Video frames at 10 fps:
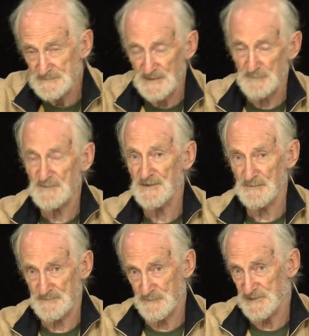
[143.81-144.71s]
the, the,
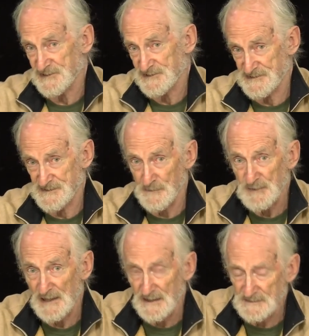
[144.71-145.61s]
which is the
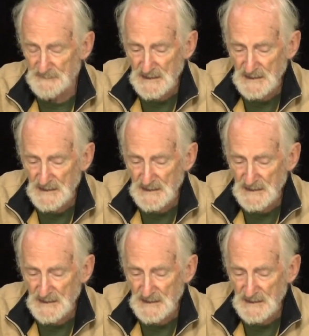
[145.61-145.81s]
plot.